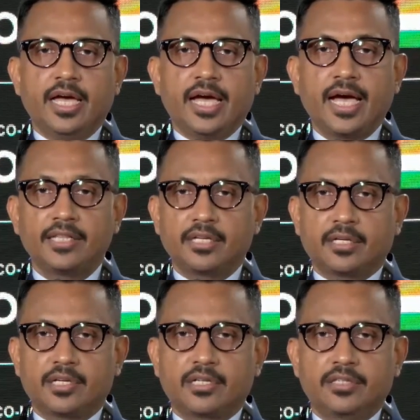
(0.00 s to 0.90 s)
and the
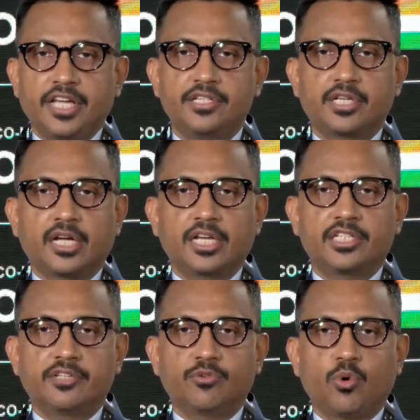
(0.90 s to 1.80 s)
net
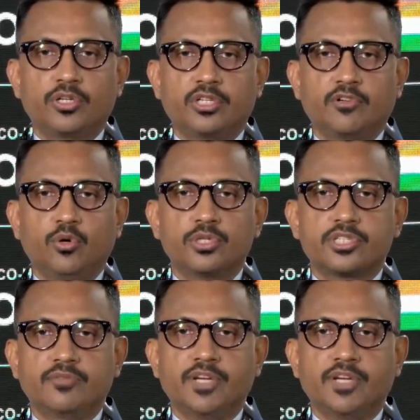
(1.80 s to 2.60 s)
collective quantum goals